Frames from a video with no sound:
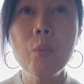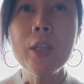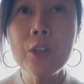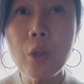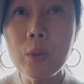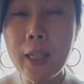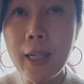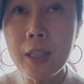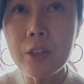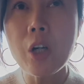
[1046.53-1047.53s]
we
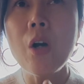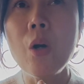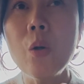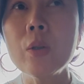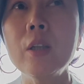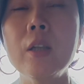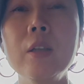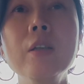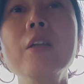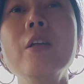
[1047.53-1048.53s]
donate all
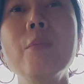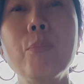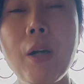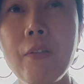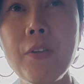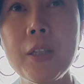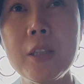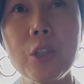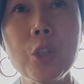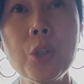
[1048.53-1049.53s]
the profit
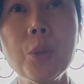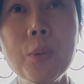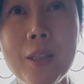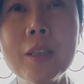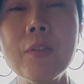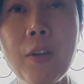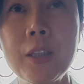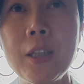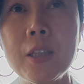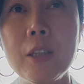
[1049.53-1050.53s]
to this
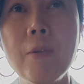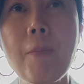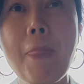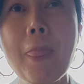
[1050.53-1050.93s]
foundation,